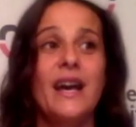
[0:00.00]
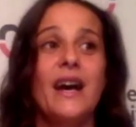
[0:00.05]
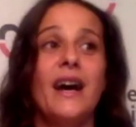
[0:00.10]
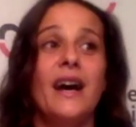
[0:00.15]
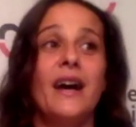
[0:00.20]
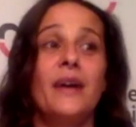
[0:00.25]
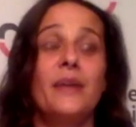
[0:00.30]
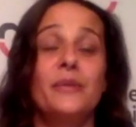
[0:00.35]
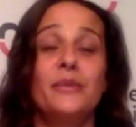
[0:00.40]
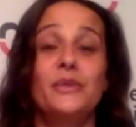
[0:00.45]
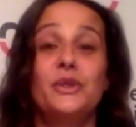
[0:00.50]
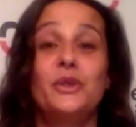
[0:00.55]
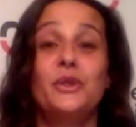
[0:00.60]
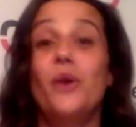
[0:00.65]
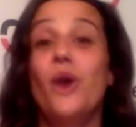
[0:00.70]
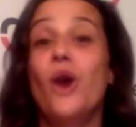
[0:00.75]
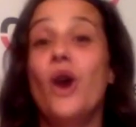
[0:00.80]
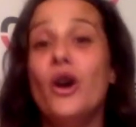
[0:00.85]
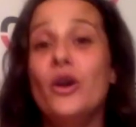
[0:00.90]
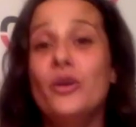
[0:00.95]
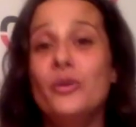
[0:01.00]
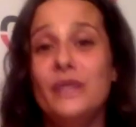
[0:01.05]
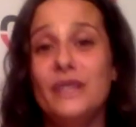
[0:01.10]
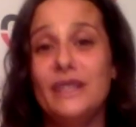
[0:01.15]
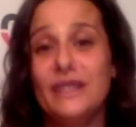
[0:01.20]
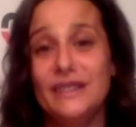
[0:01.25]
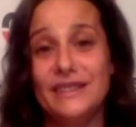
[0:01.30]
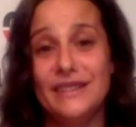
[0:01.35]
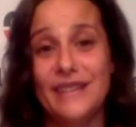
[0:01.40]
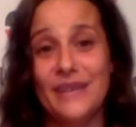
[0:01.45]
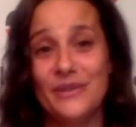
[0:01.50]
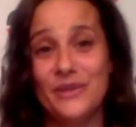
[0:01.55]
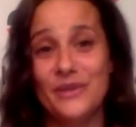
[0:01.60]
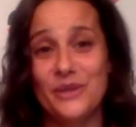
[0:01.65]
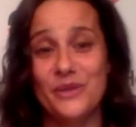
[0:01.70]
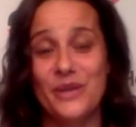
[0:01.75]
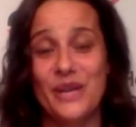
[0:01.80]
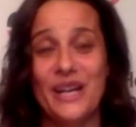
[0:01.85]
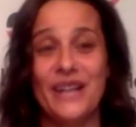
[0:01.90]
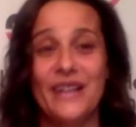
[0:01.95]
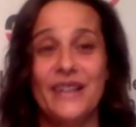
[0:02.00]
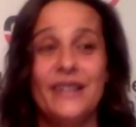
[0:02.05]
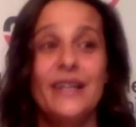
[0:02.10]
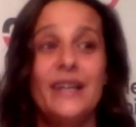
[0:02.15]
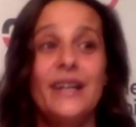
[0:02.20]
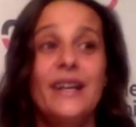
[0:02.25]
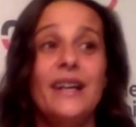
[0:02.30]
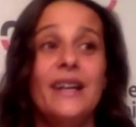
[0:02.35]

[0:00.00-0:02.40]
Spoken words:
to all beings everywhere,